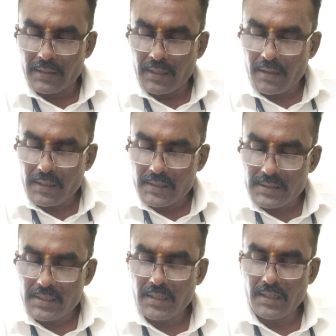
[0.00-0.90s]
There are
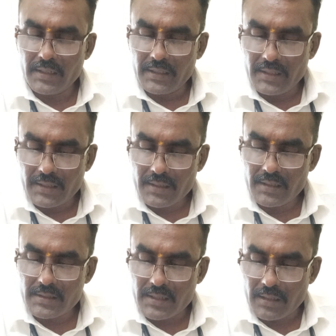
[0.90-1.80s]
external and
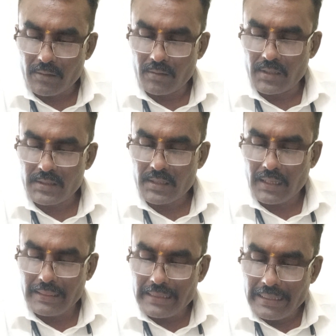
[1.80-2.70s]
internal stakeholders
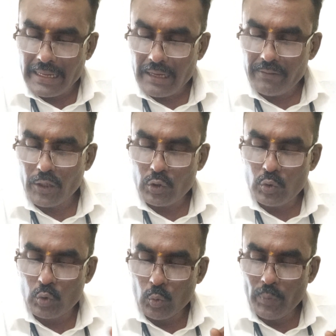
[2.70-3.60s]
that have
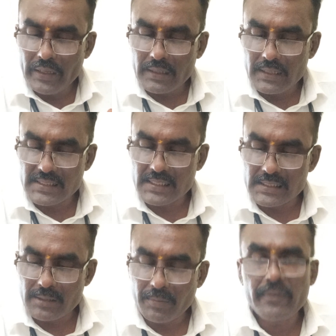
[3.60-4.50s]
a two-way
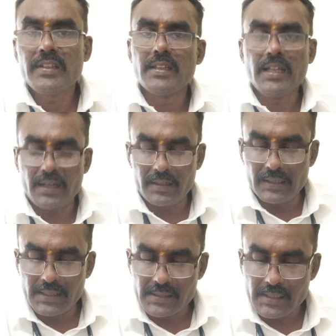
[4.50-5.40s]
relationship with the
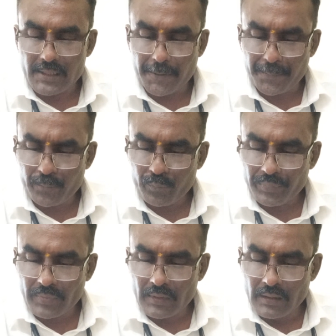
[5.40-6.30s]
organization.
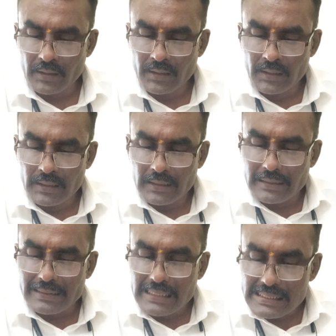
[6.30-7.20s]

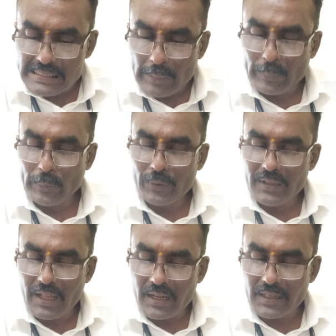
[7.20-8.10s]
They
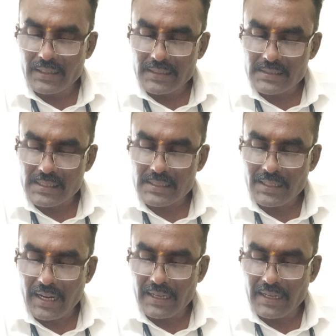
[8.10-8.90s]
support the organization